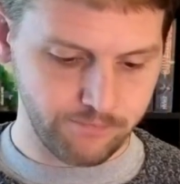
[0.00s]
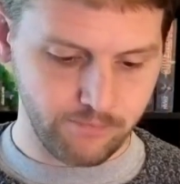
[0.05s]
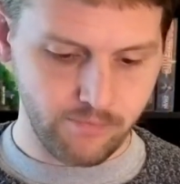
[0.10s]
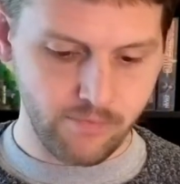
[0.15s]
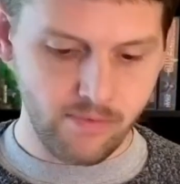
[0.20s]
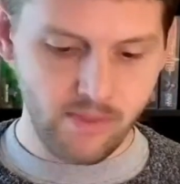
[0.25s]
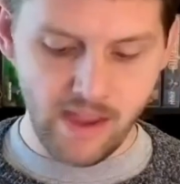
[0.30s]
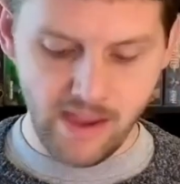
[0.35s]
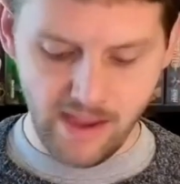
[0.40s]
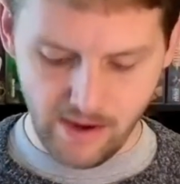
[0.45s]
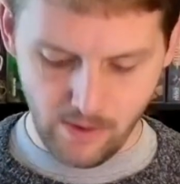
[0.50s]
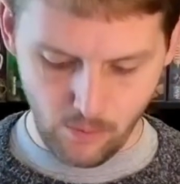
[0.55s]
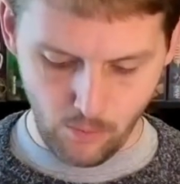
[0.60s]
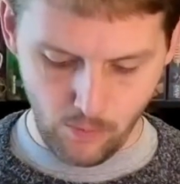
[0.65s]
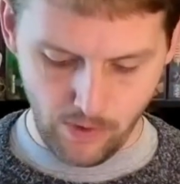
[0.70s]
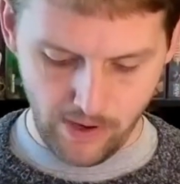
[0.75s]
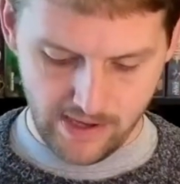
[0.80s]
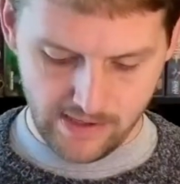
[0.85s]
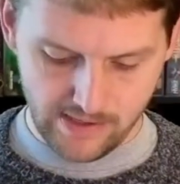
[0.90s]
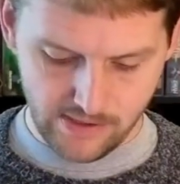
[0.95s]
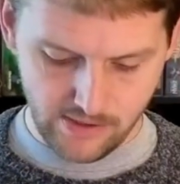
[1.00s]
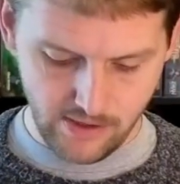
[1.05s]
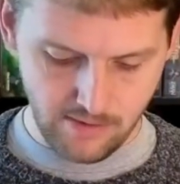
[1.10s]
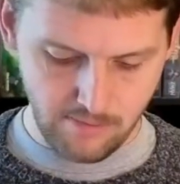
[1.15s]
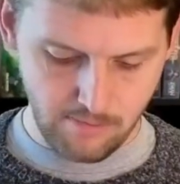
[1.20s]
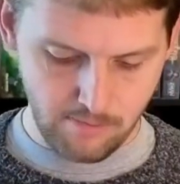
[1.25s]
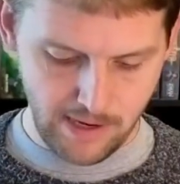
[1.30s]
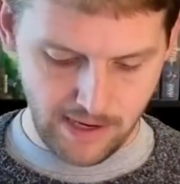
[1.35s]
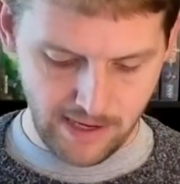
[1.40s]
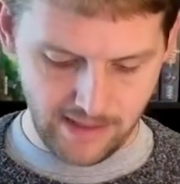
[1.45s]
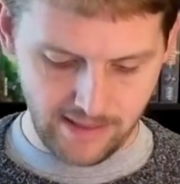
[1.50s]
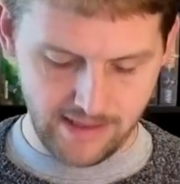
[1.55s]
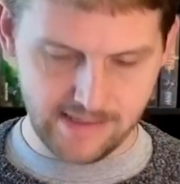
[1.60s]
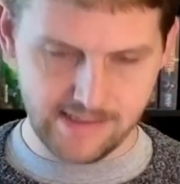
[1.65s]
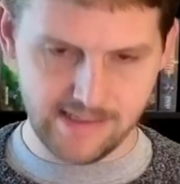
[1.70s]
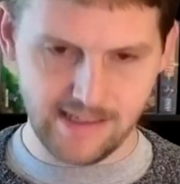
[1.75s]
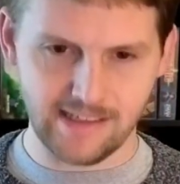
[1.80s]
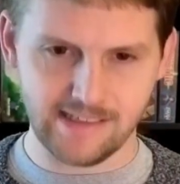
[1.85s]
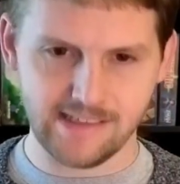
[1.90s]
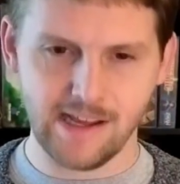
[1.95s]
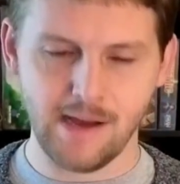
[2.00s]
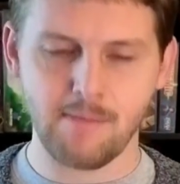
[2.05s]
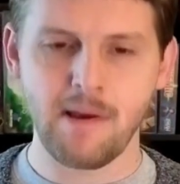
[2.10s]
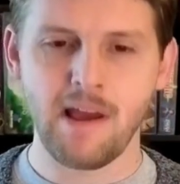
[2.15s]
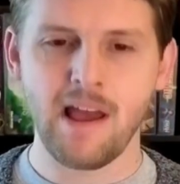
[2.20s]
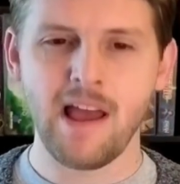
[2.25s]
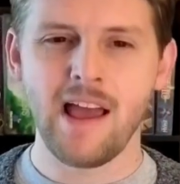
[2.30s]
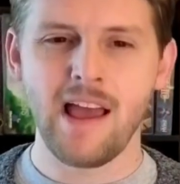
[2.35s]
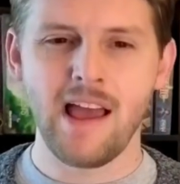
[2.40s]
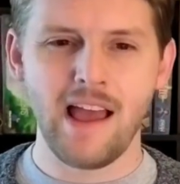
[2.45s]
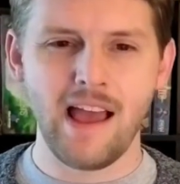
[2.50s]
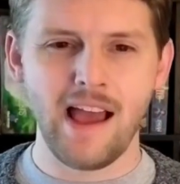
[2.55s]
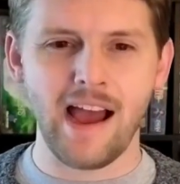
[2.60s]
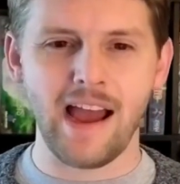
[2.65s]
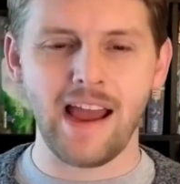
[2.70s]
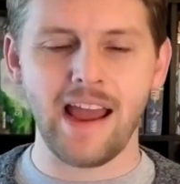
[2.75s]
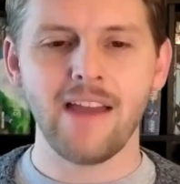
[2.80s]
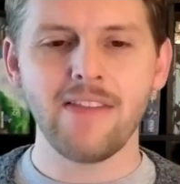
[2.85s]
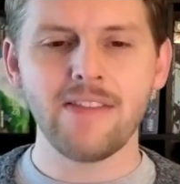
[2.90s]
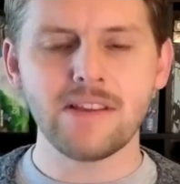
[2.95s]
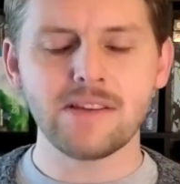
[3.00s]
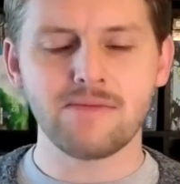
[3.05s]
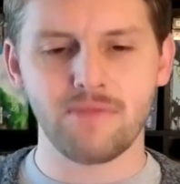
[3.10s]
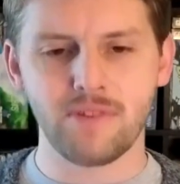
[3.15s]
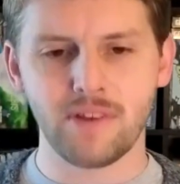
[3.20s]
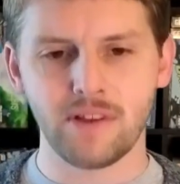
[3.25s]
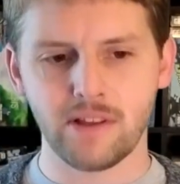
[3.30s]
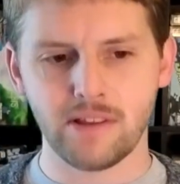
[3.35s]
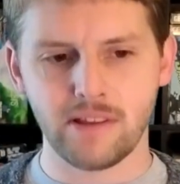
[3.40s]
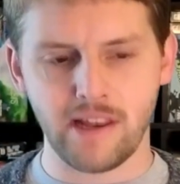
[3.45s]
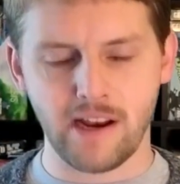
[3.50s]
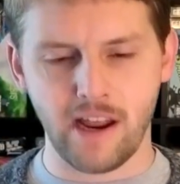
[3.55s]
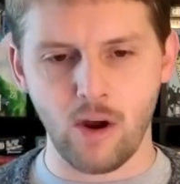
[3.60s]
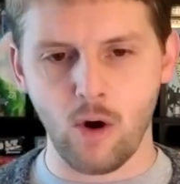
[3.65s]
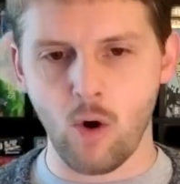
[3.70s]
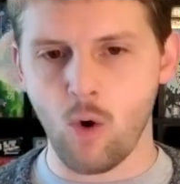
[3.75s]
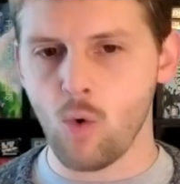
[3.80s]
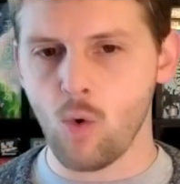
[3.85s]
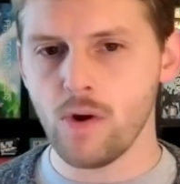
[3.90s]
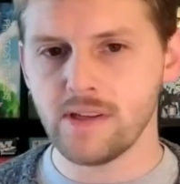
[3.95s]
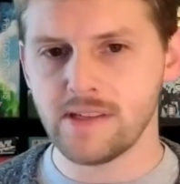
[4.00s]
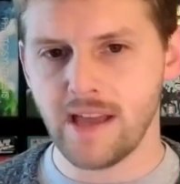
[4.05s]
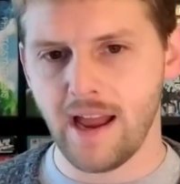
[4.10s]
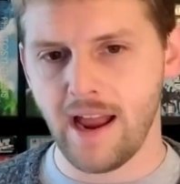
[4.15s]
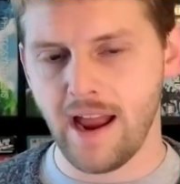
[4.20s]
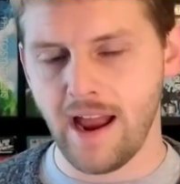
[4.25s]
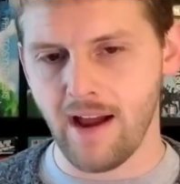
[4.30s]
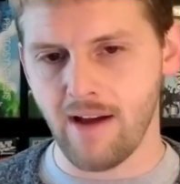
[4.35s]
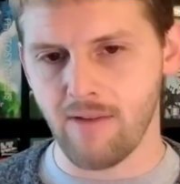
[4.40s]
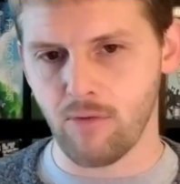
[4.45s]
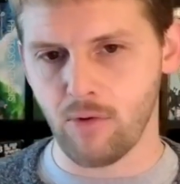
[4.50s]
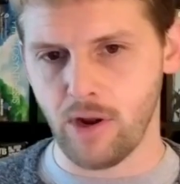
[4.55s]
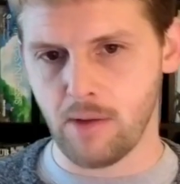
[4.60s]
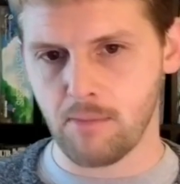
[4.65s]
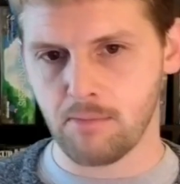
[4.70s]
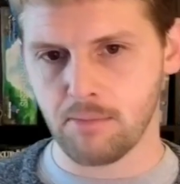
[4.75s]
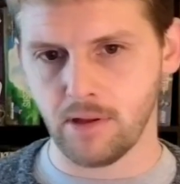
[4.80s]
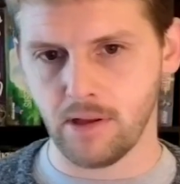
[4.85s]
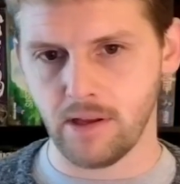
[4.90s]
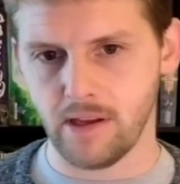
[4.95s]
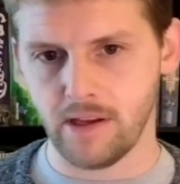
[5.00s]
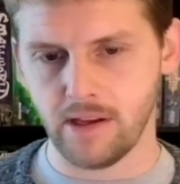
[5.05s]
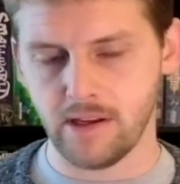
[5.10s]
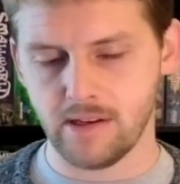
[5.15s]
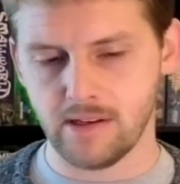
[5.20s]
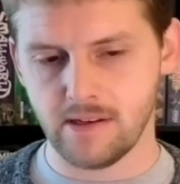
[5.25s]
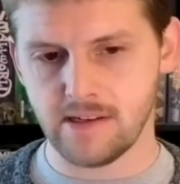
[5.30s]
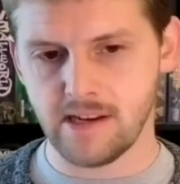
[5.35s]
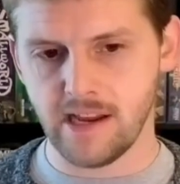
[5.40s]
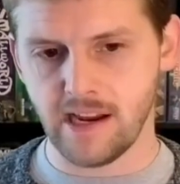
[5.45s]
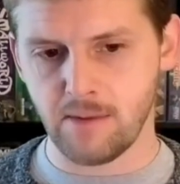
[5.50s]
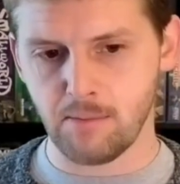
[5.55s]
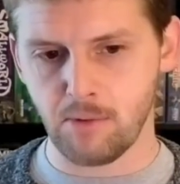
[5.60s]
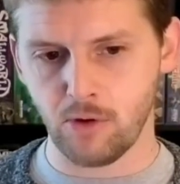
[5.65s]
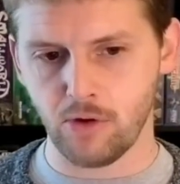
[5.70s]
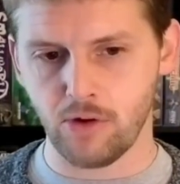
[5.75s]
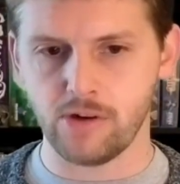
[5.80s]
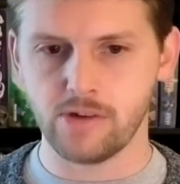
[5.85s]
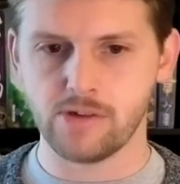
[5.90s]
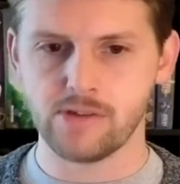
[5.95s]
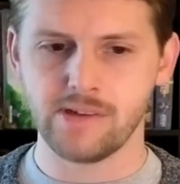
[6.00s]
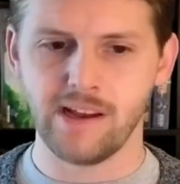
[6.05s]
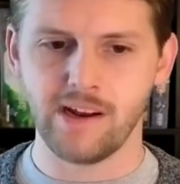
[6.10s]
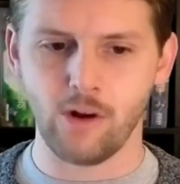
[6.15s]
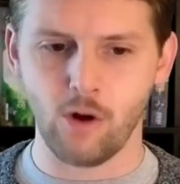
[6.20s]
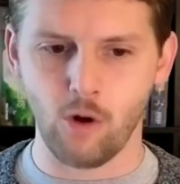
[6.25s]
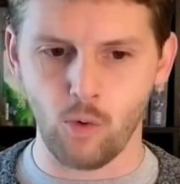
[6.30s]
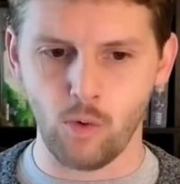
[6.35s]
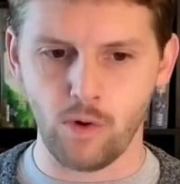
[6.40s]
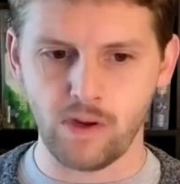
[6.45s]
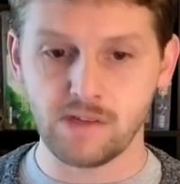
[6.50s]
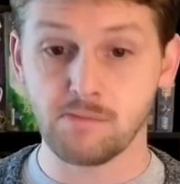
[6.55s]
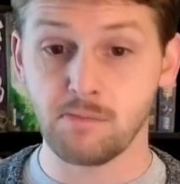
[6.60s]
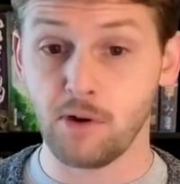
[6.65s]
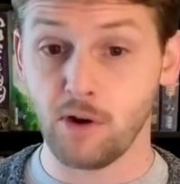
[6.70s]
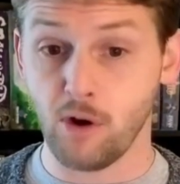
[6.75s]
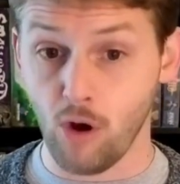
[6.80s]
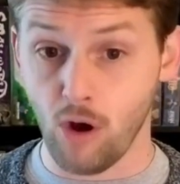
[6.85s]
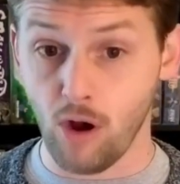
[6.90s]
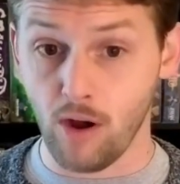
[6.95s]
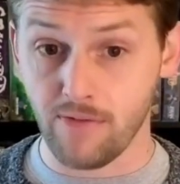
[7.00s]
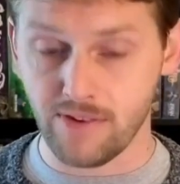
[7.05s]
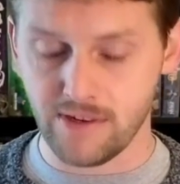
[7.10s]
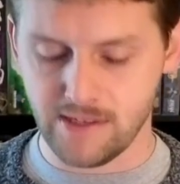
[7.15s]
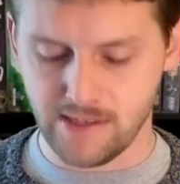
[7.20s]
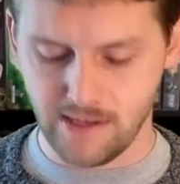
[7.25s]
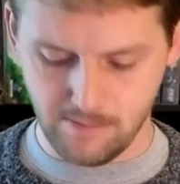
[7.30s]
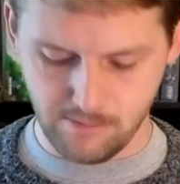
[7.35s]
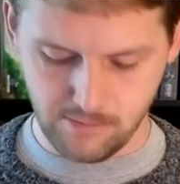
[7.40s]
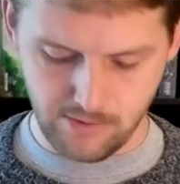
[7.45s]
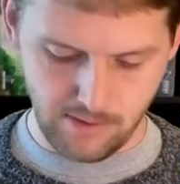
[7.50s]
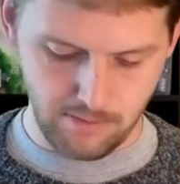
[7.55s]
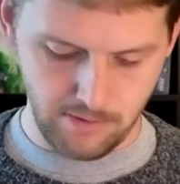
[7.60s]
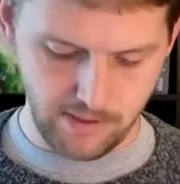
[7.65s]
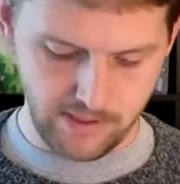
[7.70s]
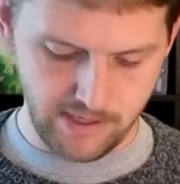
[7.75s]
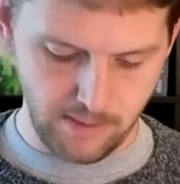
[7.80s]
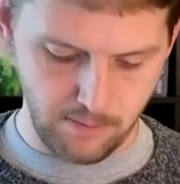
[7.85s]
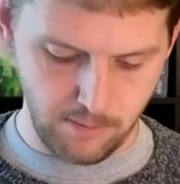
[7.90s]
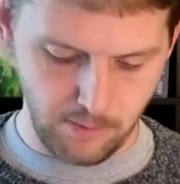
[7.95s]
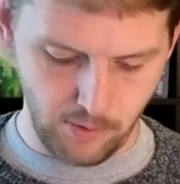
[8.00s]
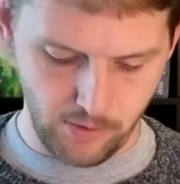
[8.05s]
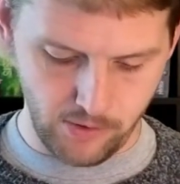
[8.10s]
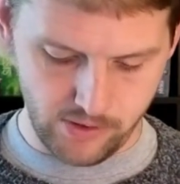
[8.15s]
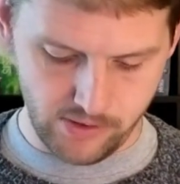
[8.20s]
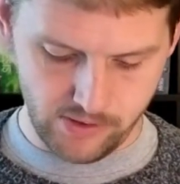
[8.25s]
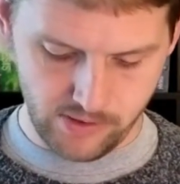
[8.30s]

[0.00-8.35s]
And when I started picking these things up, I had this feeling that I always have when I play deck builders, not always, but oftentimes when I play deck builders,